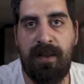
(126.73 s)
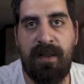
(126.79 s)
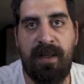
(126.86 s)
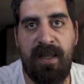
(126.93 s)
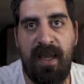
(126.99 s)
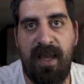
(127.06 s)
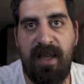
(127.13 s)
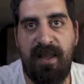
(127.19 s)

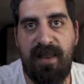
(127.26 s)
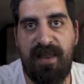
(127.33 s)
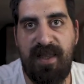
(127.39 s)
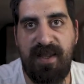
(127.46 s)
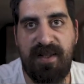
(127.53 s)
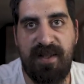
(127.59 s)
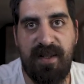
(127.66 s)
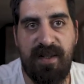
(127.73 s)
Okay,
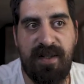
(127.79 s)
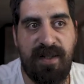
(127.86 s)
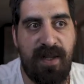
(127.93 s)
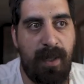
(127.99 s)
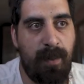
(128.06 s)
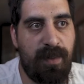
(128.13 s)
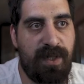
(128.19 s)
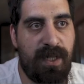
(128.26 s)
this
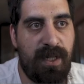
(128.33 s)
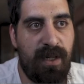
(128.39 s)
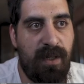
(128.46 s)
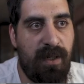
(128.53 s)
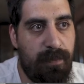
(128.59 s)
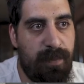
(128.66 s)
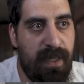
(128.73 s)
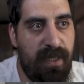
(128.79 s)
seems
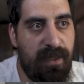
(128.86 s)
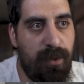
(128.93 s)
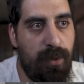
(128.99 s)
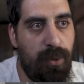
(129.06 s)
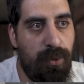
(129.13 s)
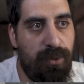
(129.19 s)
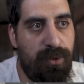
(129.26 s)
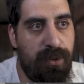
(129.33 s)
pretty
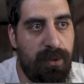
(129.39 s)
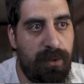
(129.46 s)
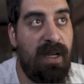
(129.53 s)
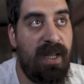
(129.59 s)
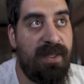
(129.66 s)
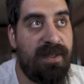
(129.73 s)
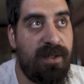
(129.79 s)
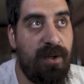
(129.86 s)
good.
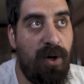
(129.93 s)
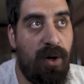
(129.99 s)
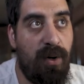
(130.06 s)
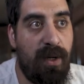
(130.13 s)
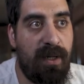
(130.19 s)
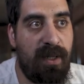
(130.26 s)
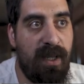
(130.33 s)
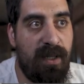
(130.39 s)
Let's go
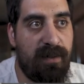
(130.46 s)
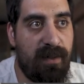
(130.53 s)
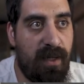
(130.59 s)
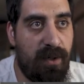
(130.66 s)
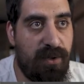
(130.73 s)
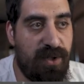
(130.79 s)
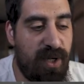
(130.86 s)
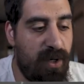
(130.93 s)
and get
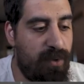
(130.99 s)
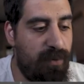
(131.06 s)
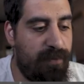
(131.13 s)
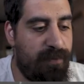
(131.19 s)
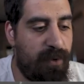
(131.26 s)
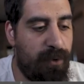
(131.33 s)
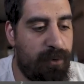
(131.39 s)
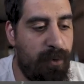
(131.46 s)
our second
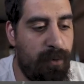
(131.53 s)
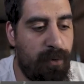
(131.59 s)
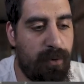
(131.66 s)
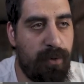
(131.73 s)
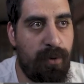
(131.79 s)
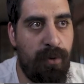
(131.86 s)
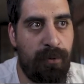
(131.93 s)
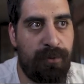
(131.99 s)
photo.
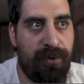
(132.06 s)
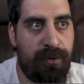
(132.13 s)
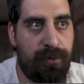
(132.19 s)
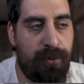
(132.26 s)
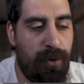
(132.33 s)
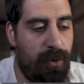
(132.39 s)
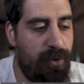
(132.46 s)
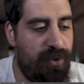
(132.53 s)

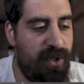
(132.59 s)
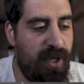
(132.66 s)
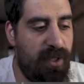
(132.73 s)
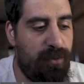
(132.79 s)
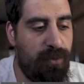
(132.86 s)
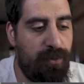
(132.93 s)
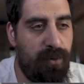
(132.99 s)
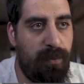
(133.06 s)
Ctrl J
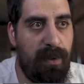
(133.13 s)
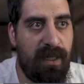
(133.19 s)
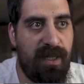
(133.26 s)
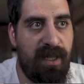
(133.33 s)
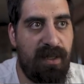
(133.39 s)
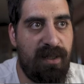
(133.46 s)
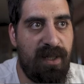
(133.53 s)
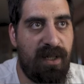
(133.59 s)
to
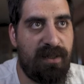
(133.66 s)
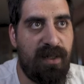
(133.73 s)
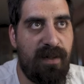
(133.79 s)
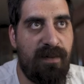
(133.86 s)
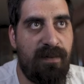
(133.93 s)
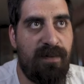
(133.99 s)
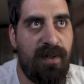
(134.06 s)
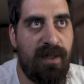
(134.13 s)
duplicate that
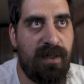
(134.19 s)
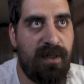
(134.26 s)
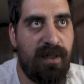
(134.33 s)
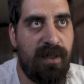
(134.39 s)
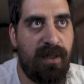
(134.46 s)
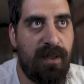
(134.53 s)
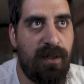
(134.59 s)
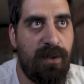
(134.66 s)
and V
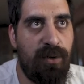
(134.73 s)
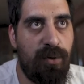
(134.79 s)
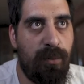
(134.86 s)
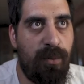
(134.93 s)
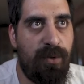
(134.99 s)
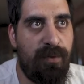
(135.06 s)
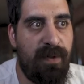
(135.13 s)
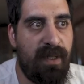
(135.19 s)
to
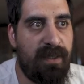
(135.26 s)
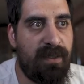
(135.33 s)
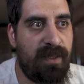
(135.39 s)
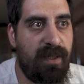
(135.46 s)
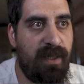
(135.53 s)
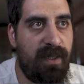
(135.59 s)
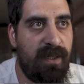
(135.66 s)
move it.